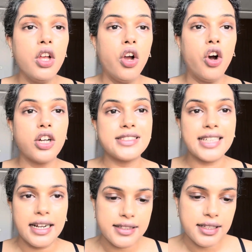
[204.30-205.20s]
On
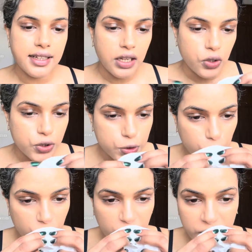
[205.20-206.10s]
Saturday, I
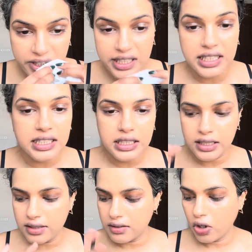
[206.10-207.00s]
also
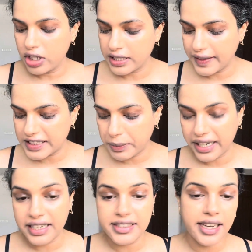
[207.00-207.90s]
reorganized my
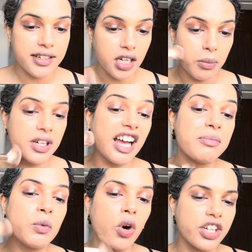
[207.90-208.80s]
entire cupboard. I've
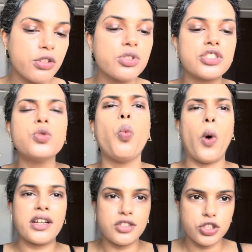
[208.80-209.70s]
been wanting to just do
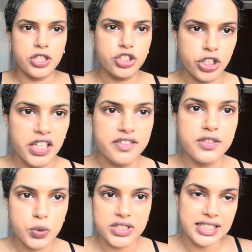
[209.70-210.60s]
one shelf,
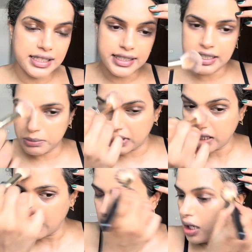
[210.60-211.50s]
which was irritating
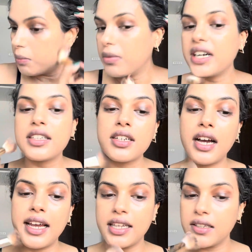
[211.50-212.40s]
me, but
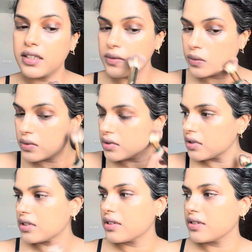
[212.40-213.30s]
I
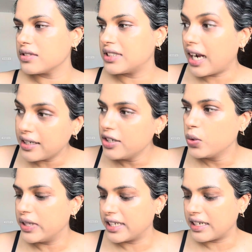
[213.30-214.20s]
started
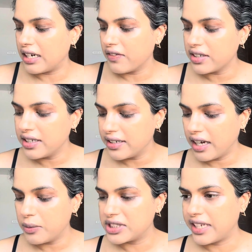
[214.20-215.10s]
doing it, and after I
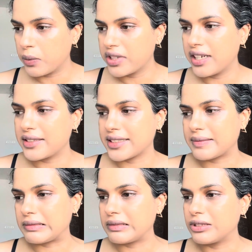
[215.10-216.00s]
was done with it, I was like,
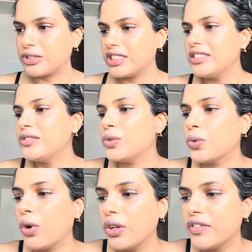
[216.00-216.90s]
should I just do
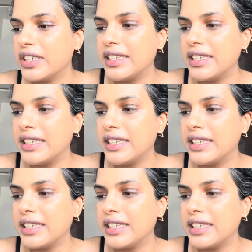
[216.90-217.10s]
all of it?